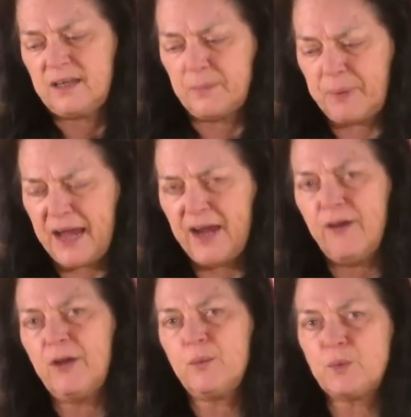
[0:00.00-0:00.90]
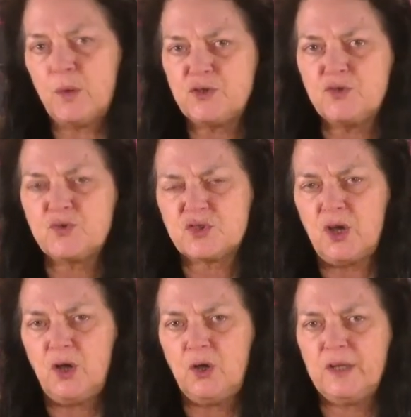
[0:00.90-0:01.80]
Compare it with what you
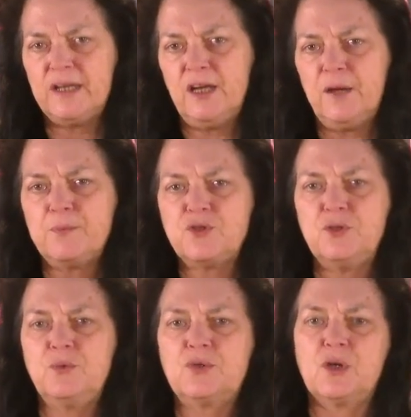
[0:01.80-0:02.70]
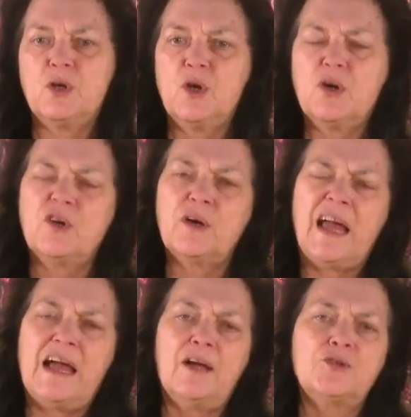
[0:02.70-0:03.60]
saw. It helps you to learn
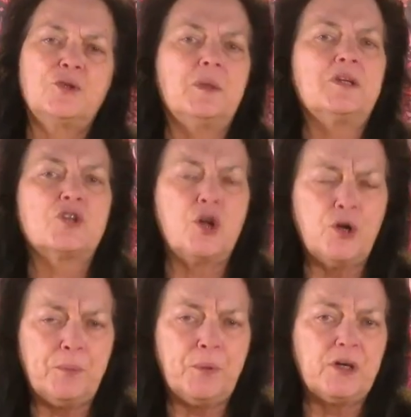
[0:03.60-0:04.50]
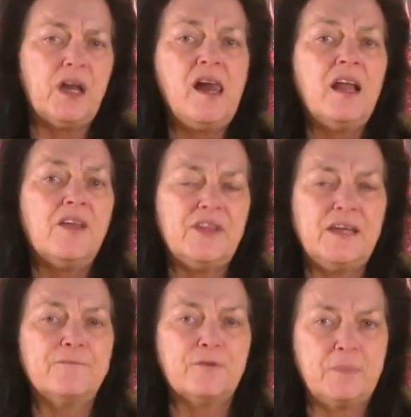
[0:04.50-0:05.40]
how to interpret the
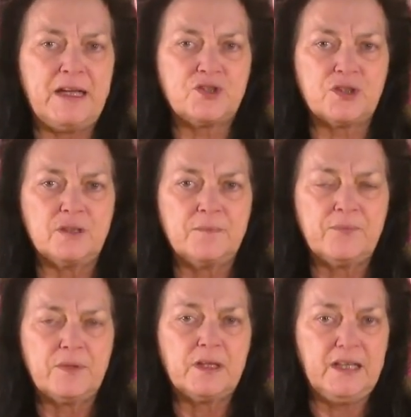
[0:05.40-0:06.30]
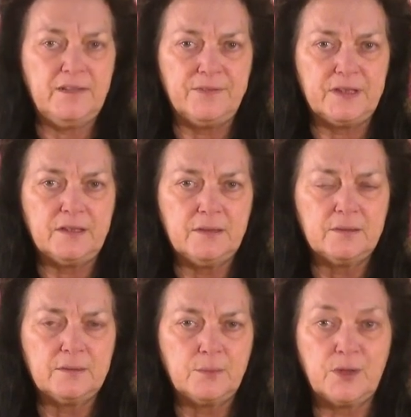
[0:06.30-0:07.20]
information given,
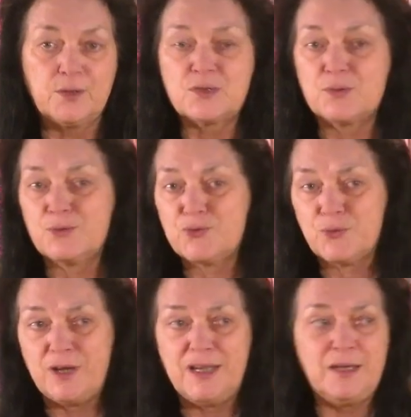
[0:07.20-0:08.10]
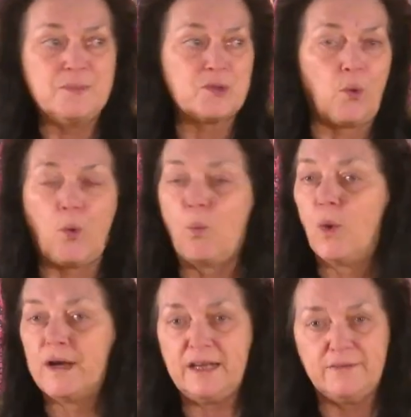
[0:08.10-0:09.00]
whether it's through dreams or
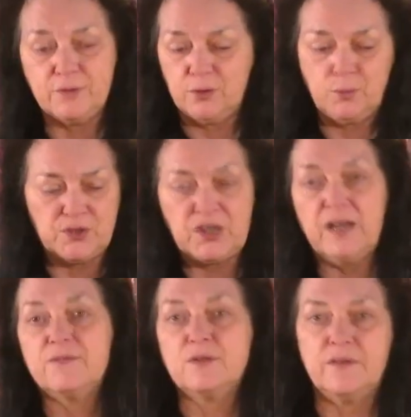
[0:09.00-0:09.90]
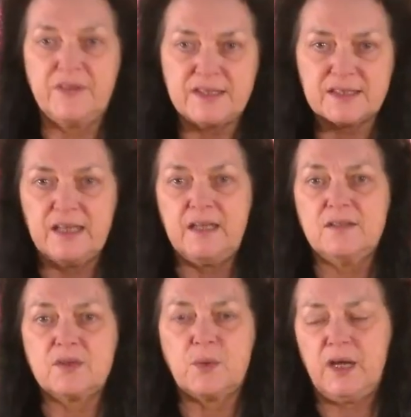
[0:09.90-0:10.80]
whatever, whichever of these
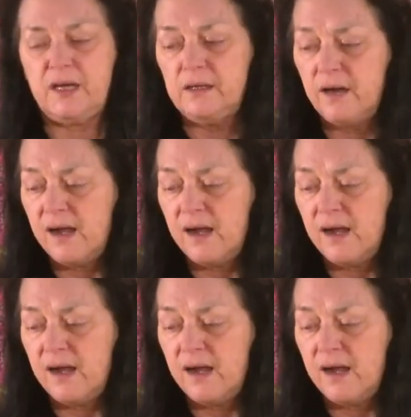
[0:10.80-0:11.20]
things, okay?